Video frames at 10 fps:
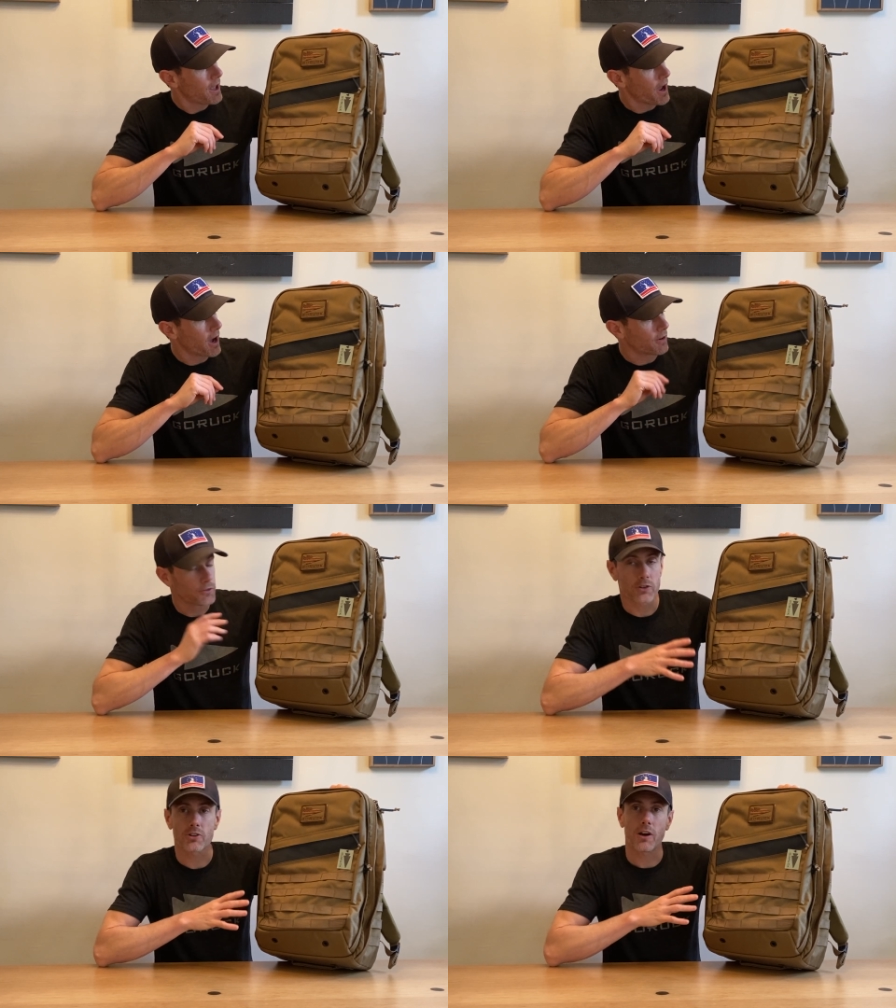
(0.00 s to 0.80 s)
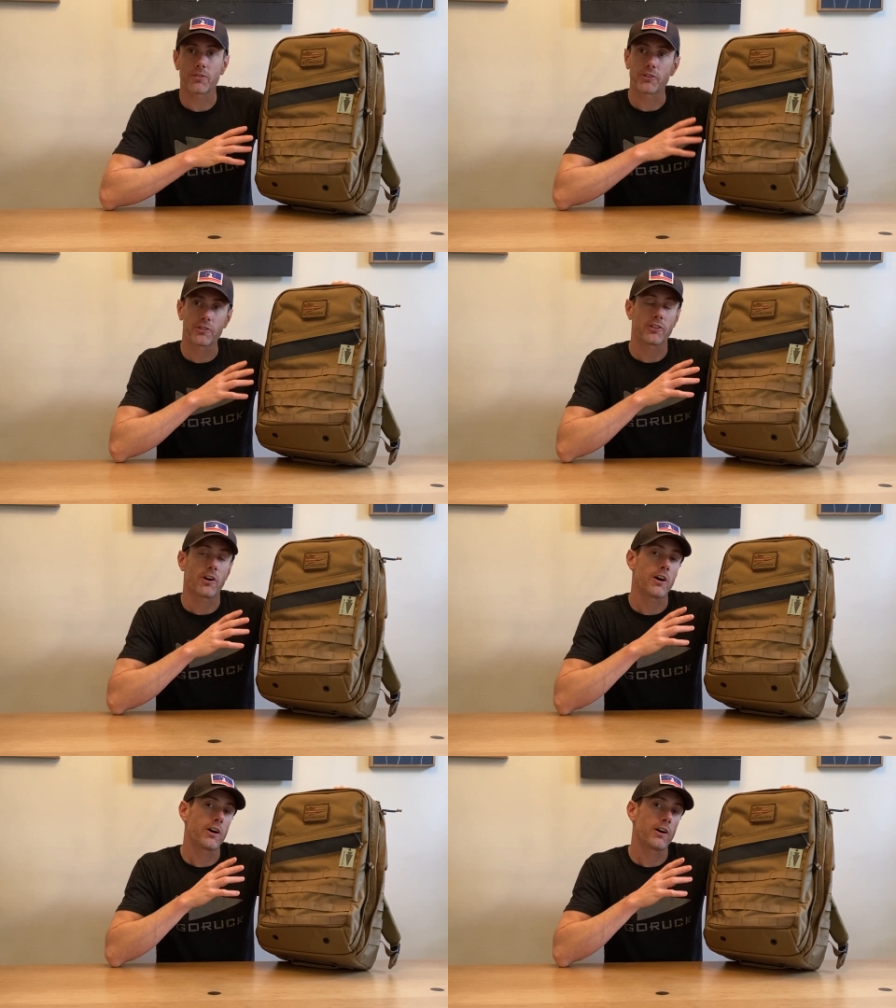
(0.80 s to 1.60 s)
First off, this is
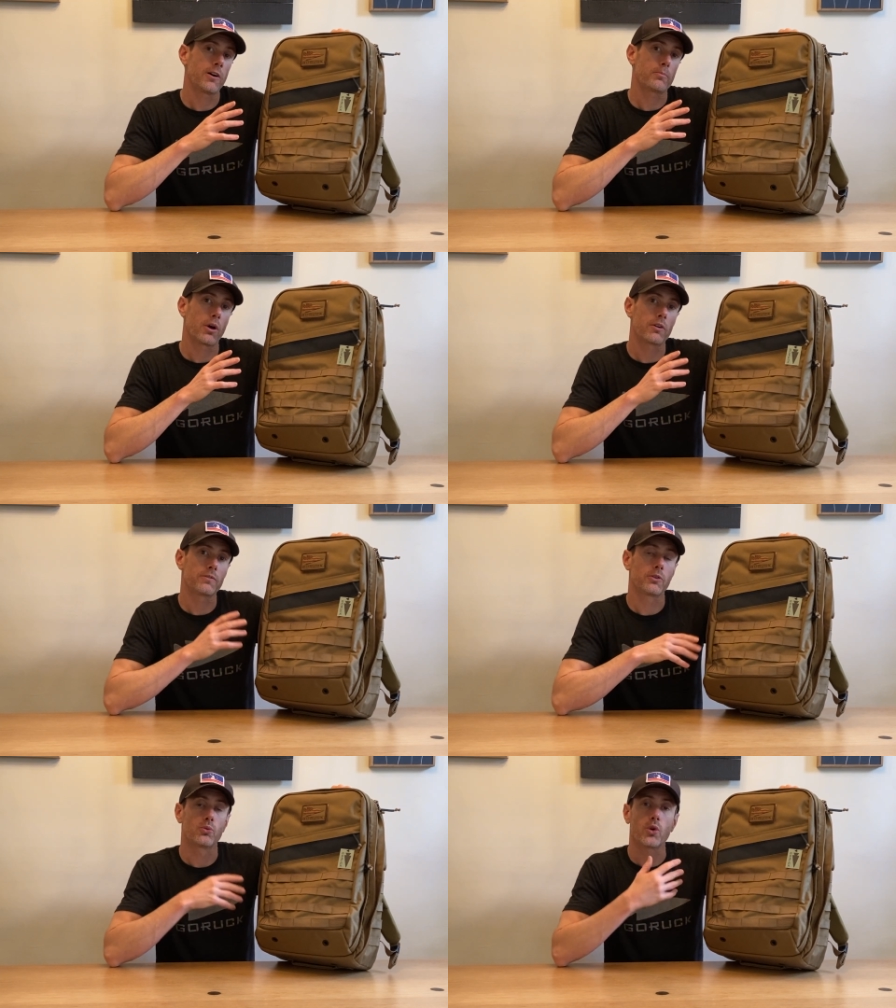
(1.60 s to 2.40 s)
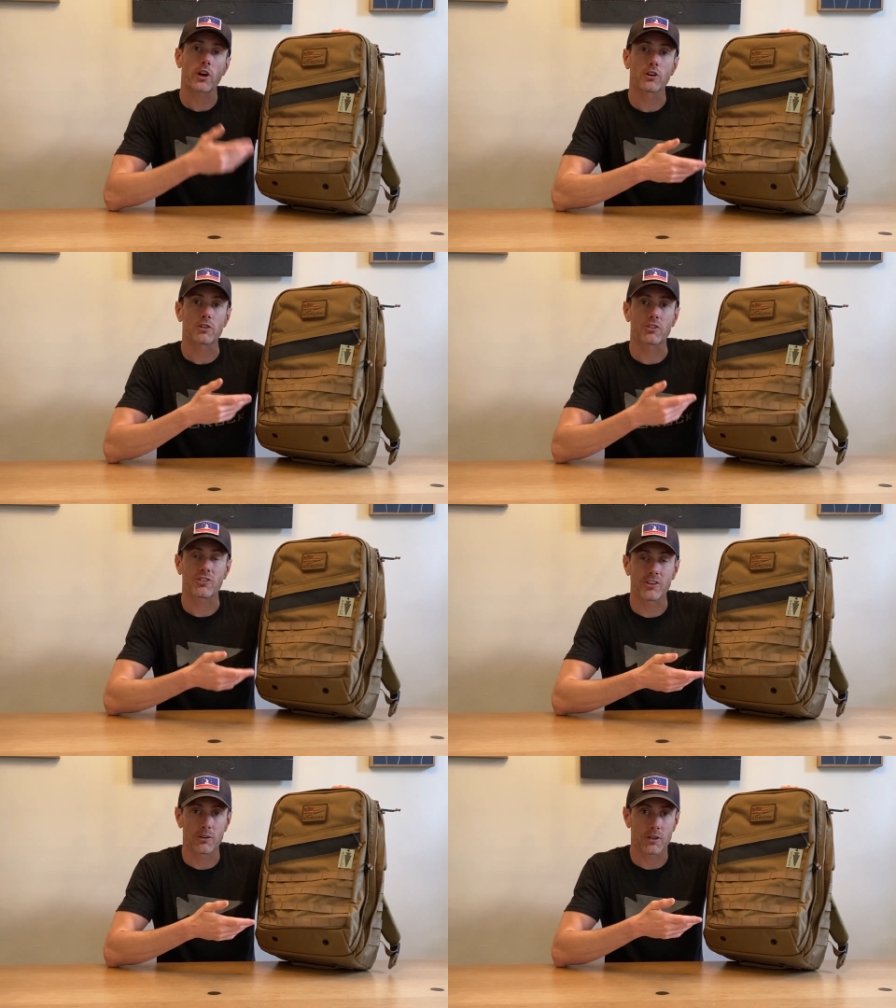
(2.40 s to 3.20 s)
part of the Rucker
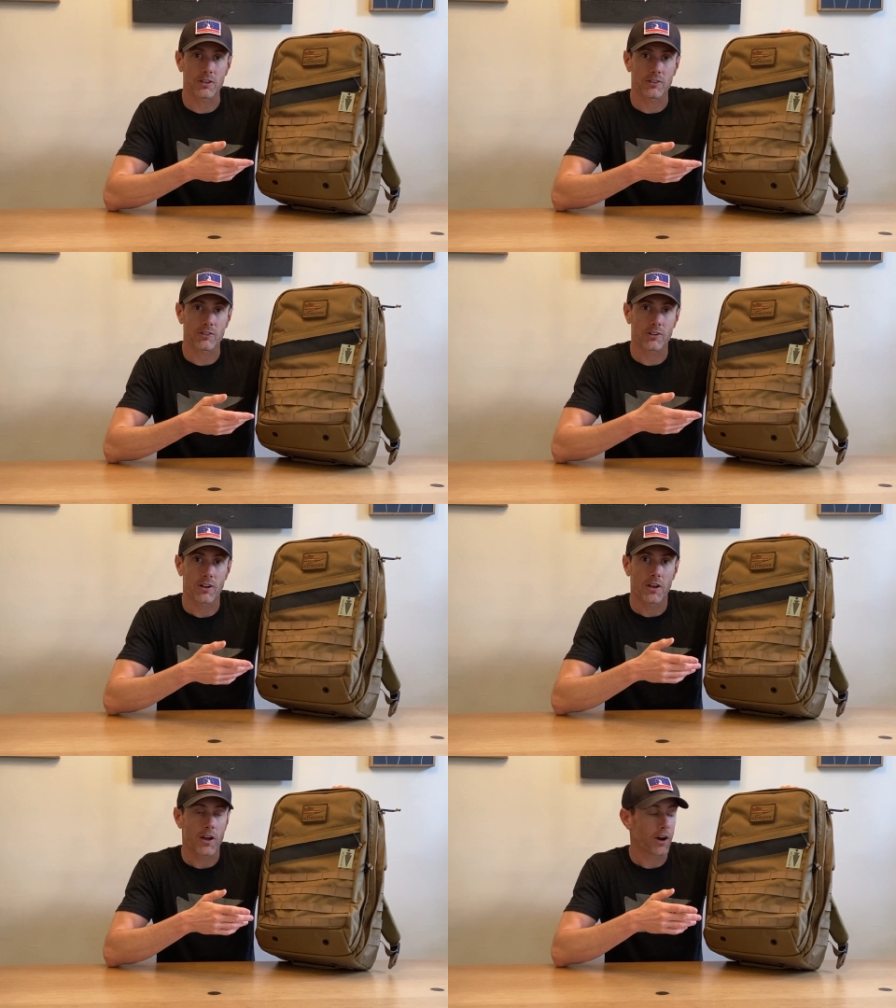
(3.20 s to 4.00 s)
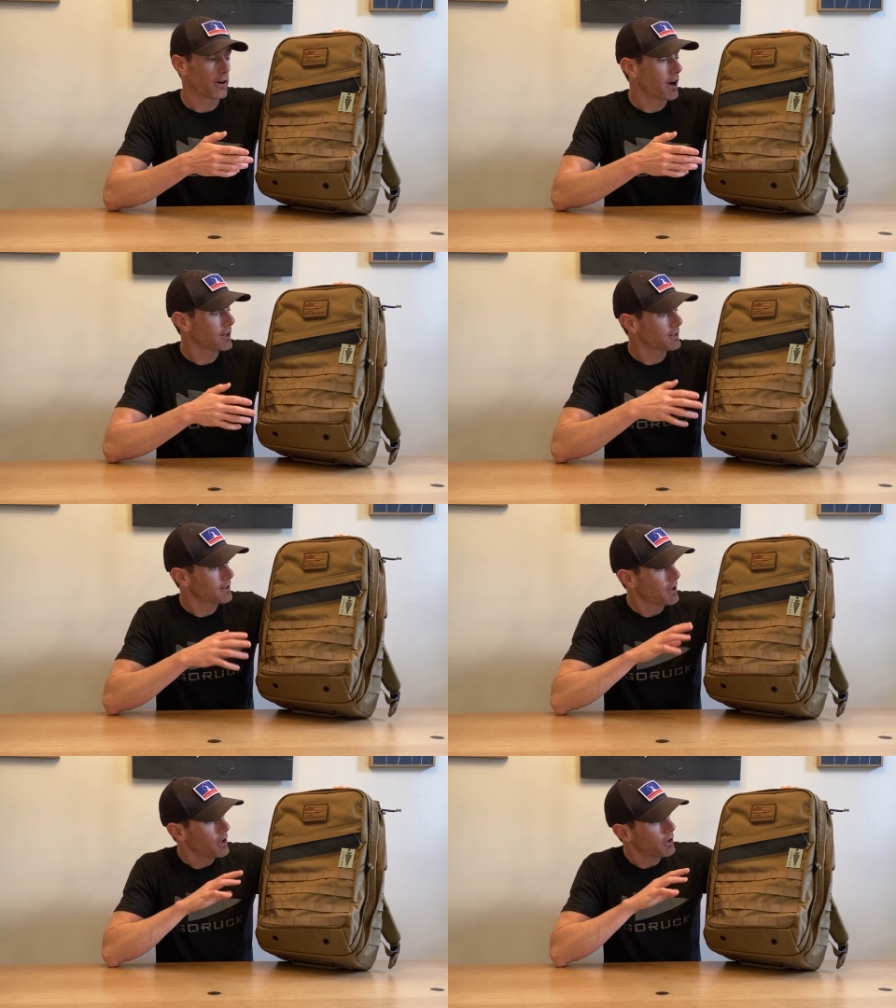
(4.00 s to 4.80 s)
series. All right,
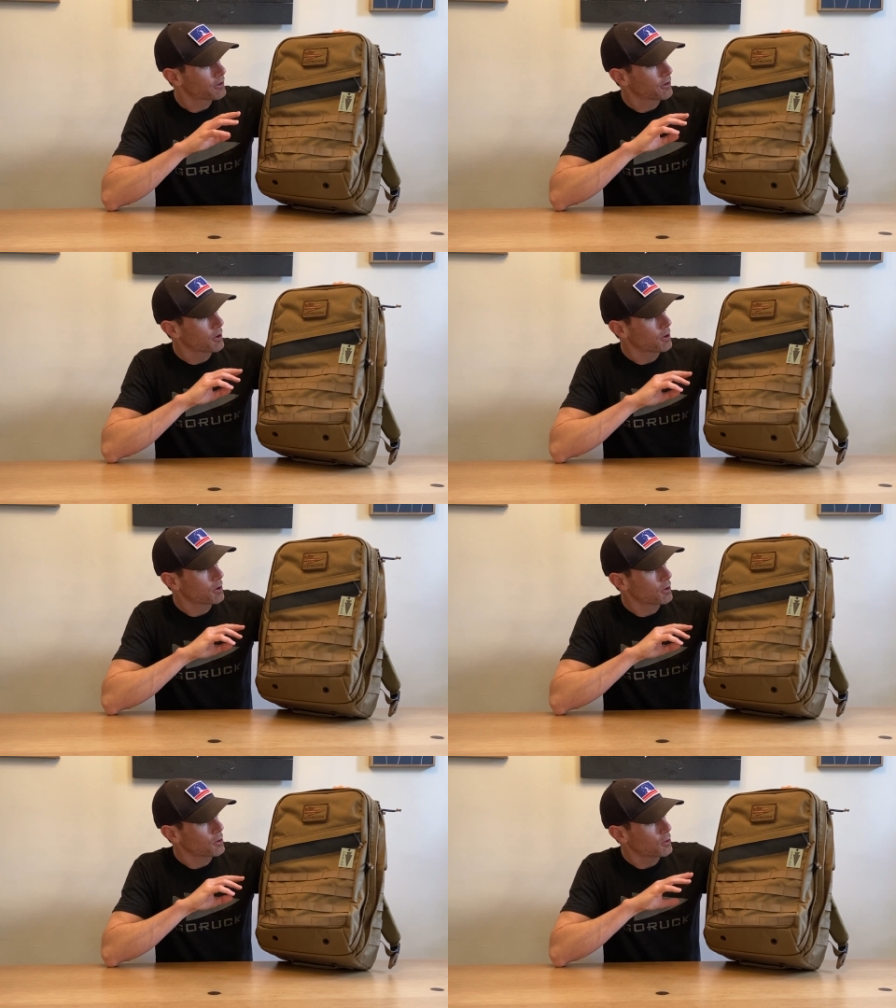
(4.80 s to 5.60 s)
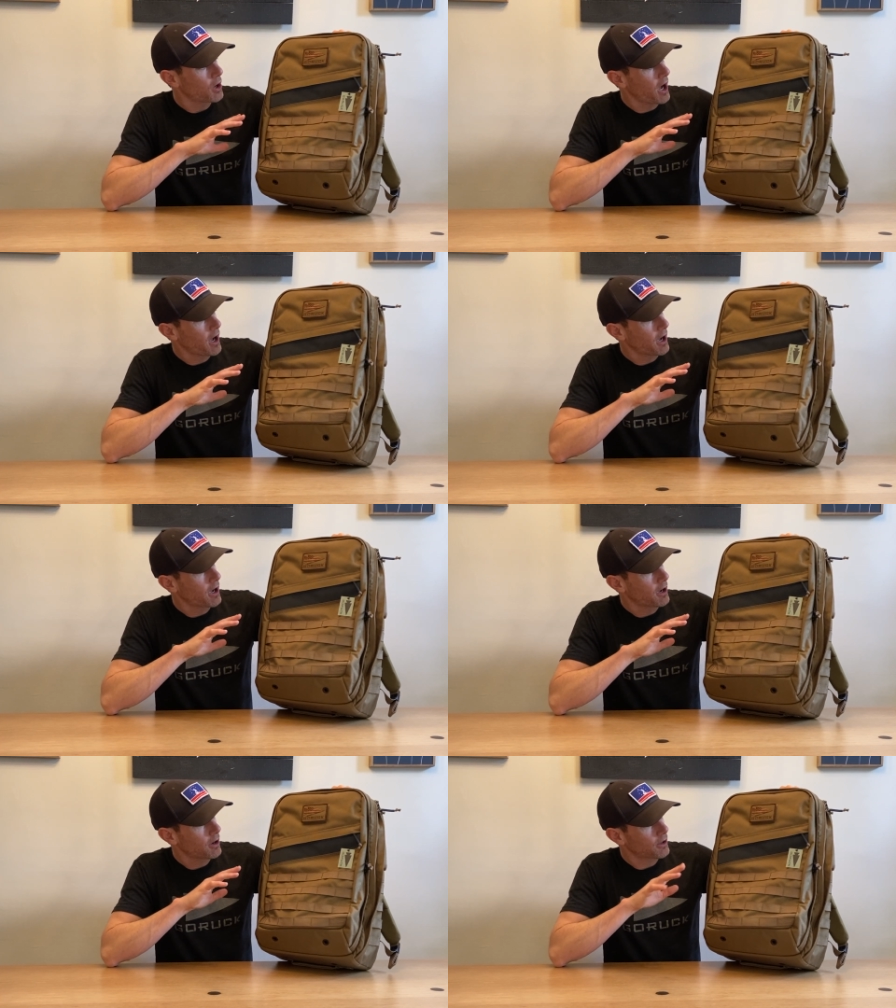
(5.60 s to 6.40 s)
so
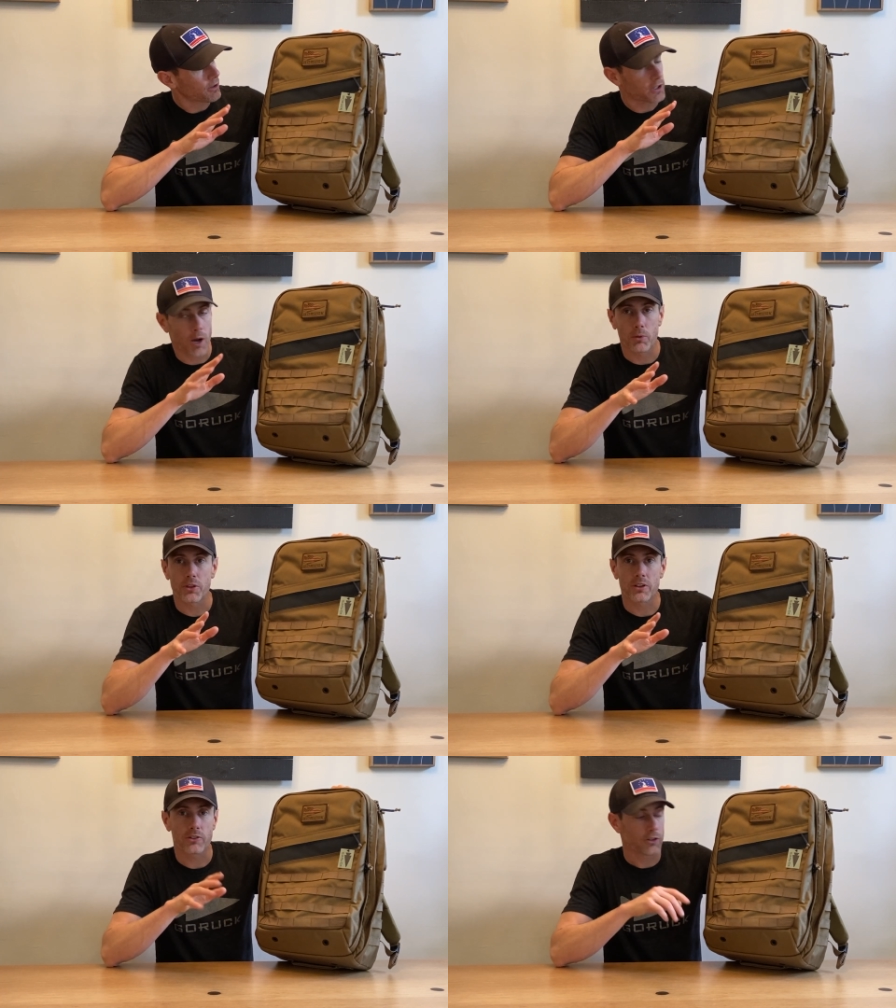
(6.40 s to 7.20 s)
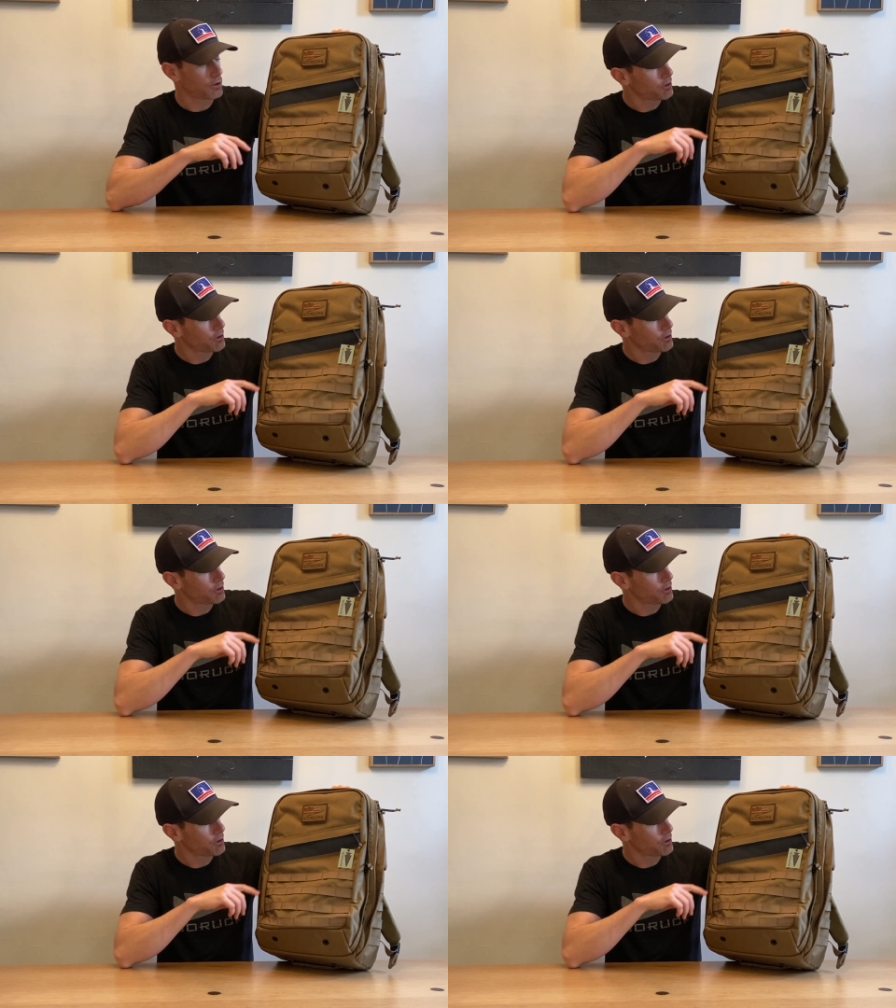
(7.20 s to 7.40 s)
a couple things that you'll